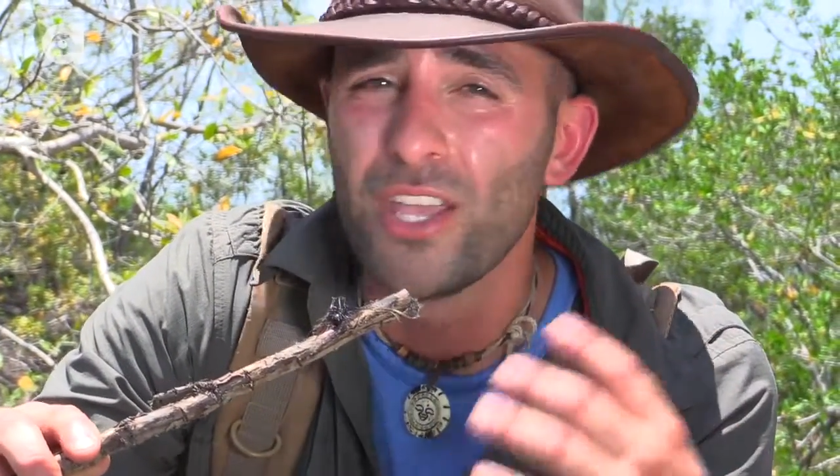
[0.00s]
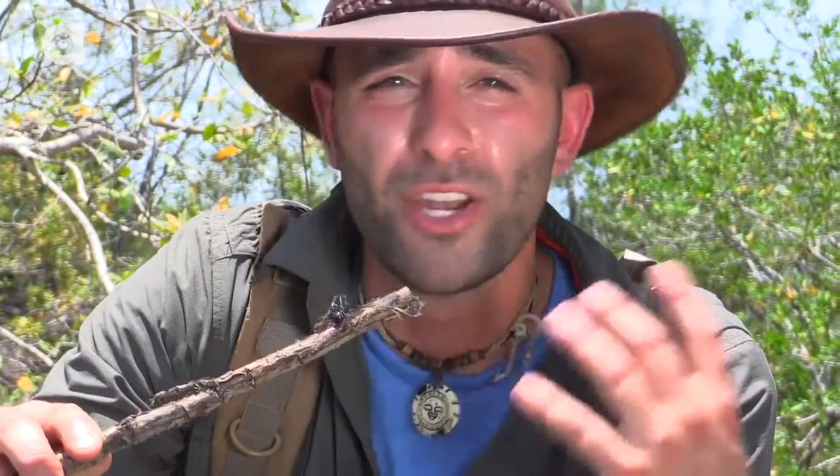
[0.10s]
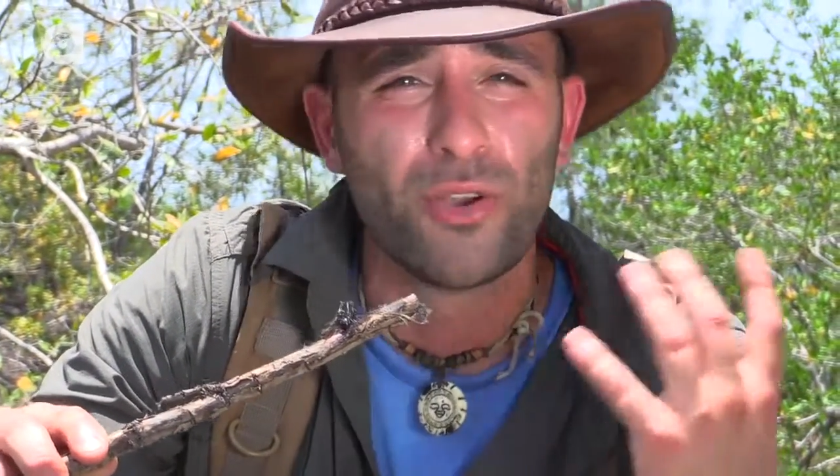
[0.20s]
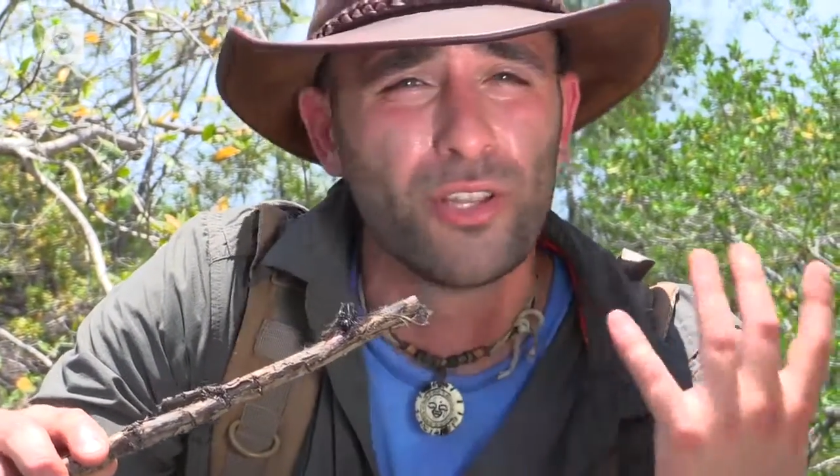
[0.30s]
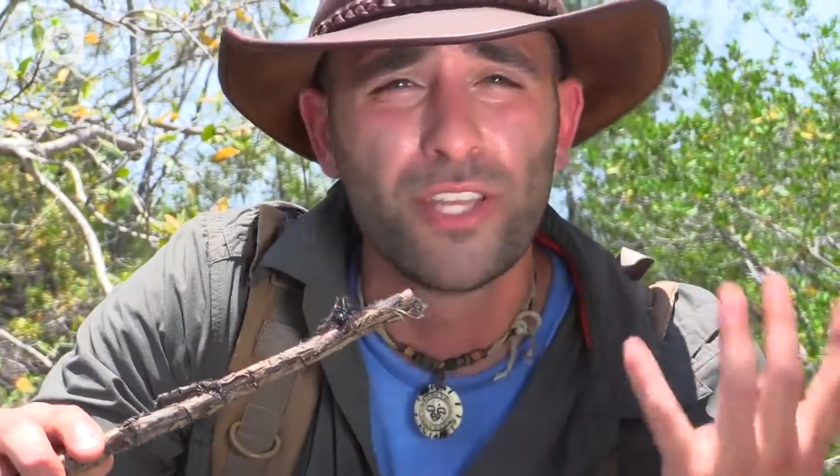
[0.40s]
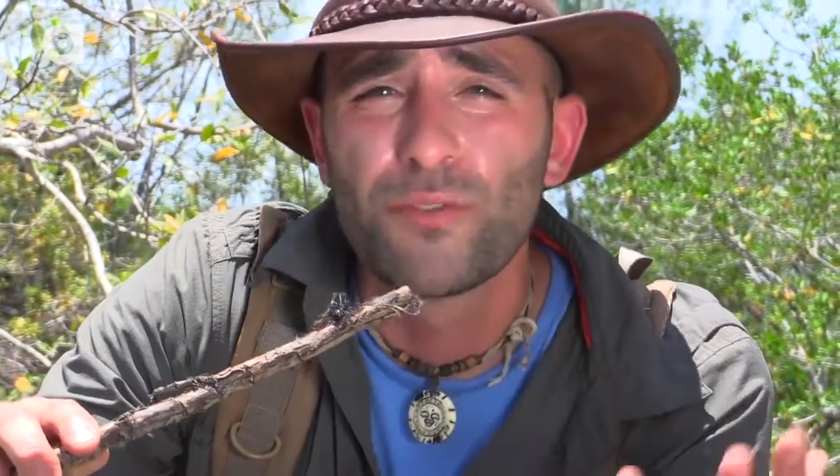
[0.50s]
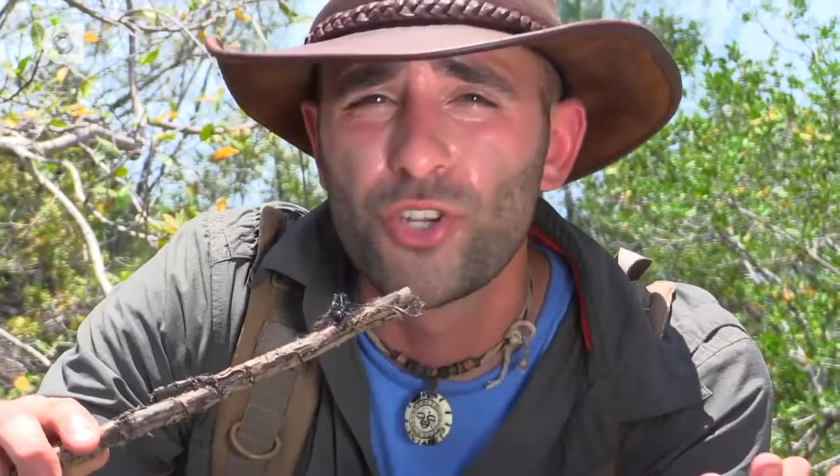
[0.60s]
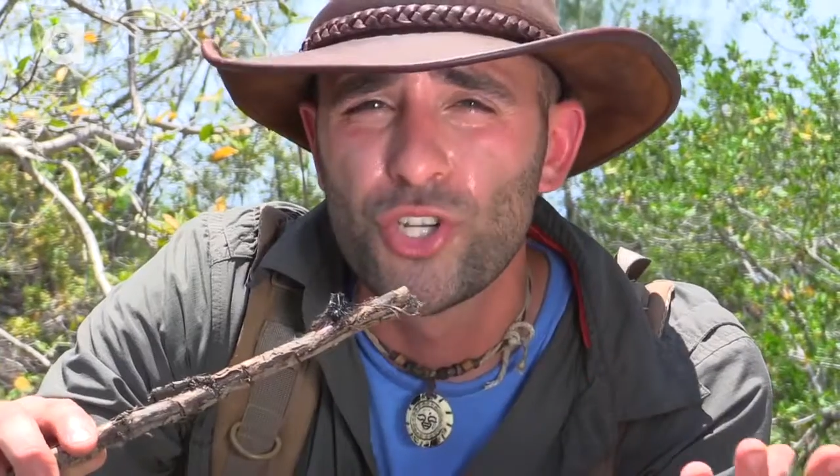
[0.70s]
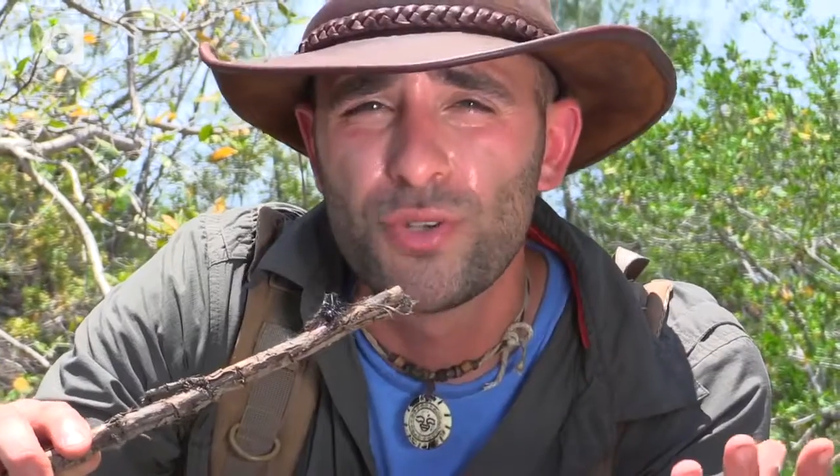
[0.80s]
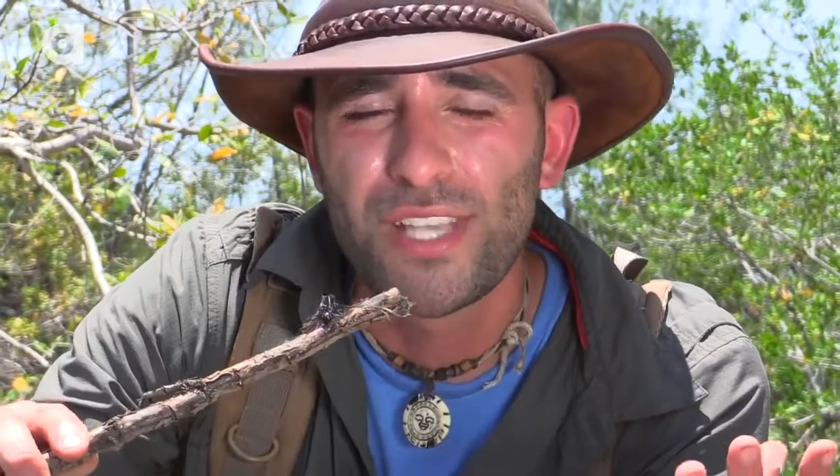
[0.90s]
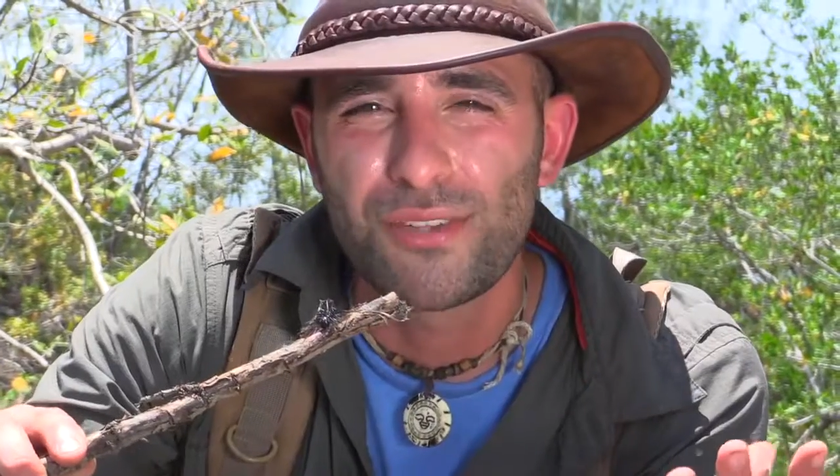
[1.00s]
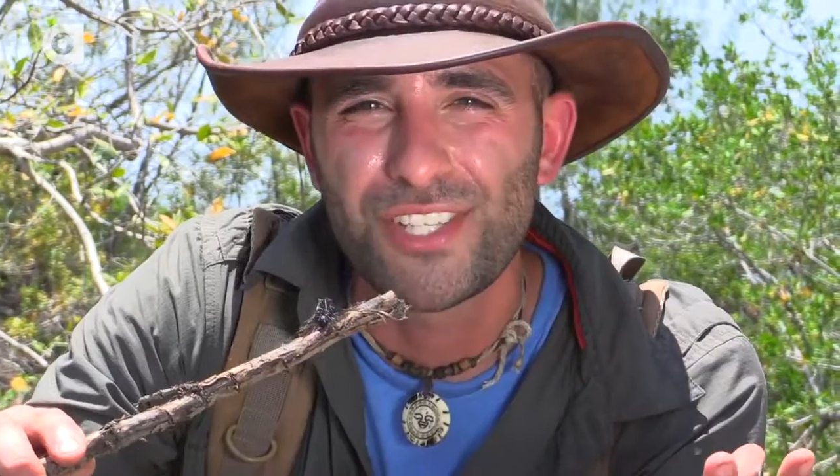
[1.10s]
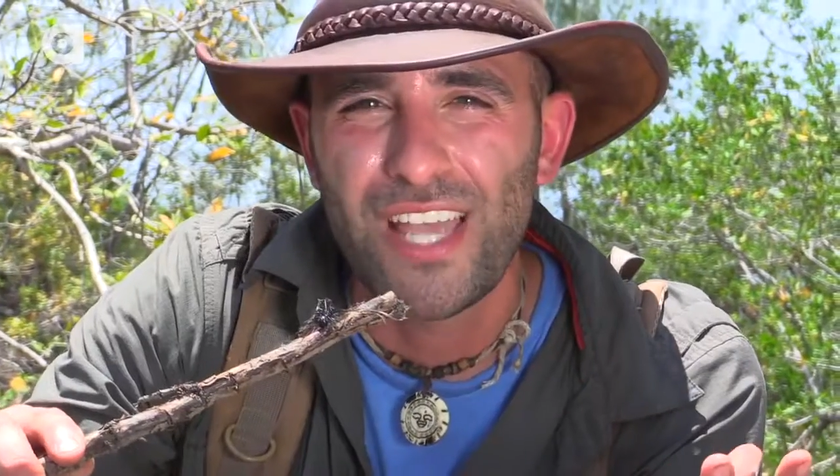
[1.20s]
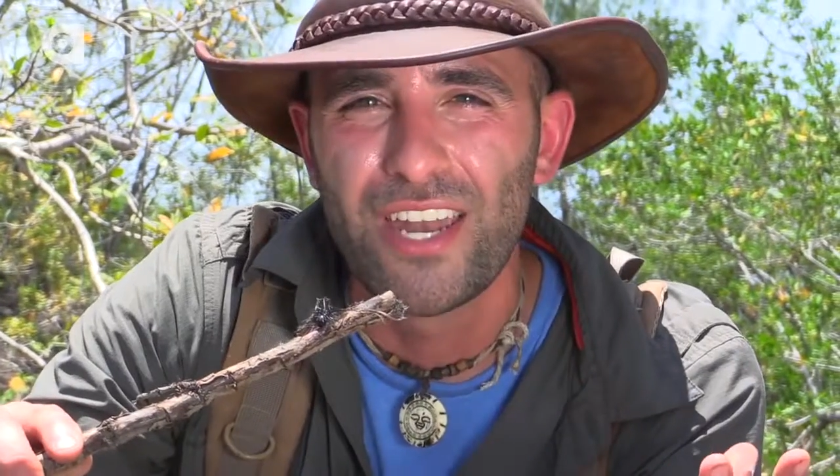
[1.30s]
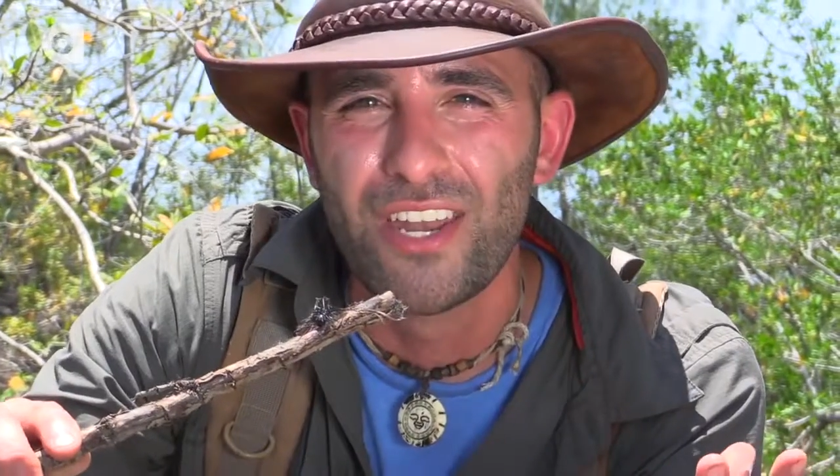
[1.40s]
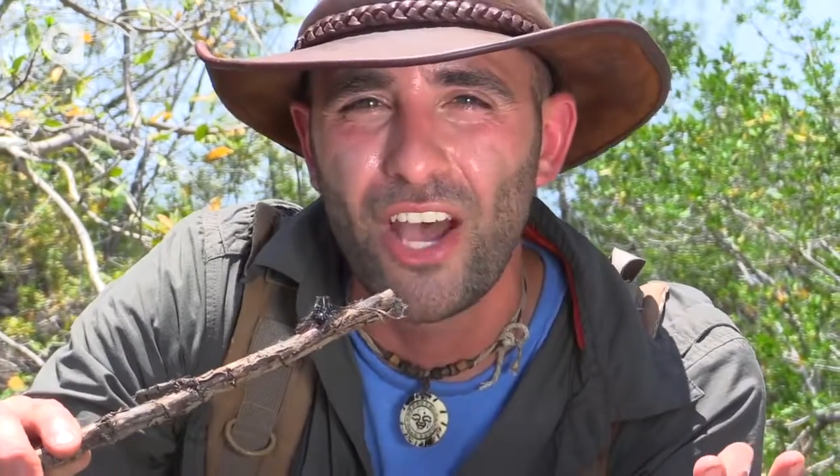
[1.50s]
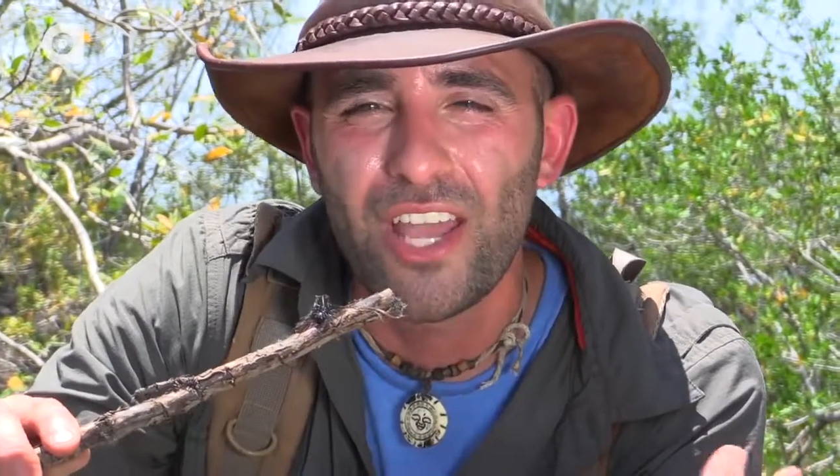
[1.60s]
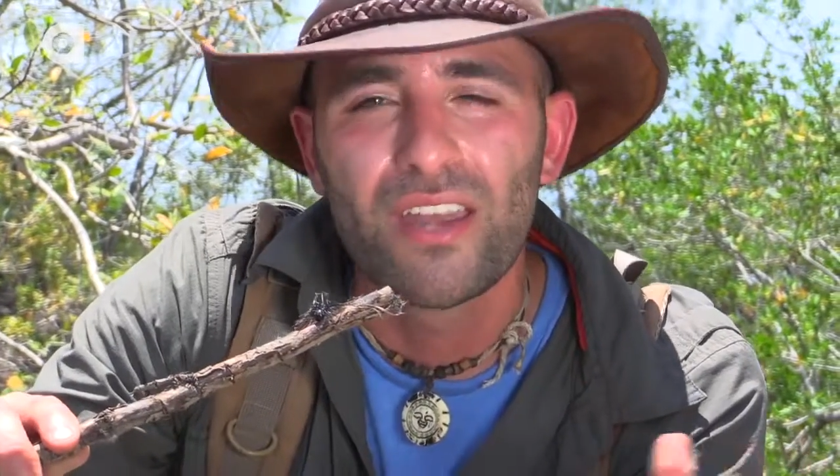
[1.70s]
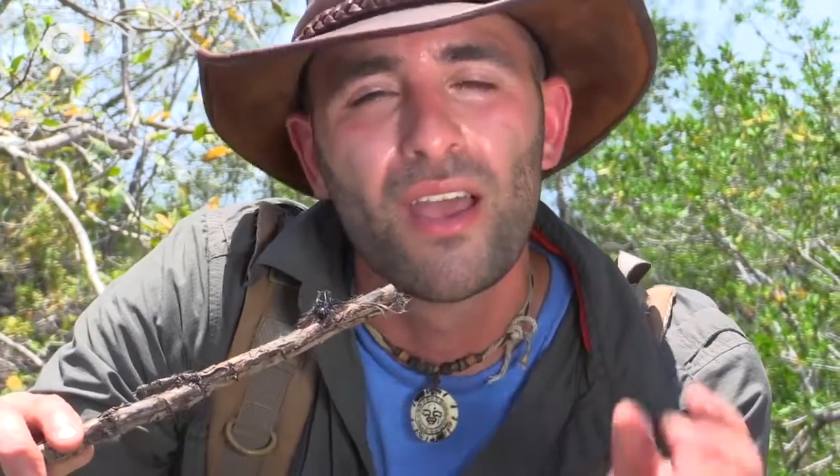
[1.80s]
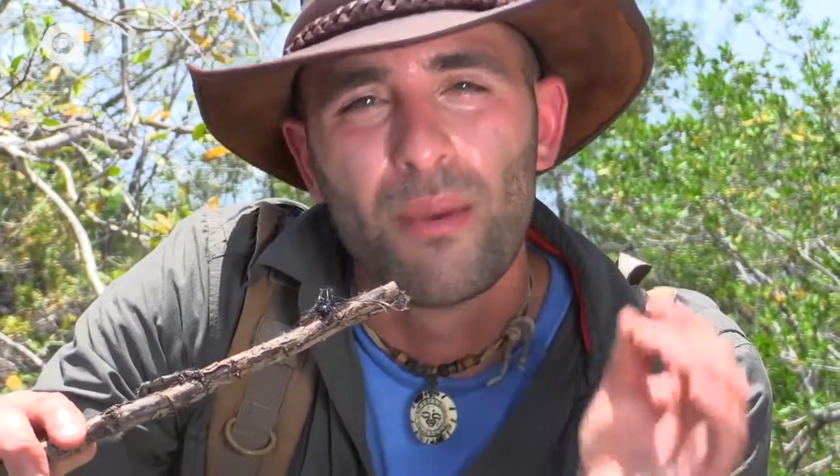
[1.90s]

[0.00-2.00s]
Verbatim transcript: You know, you leave your shoes outside at night,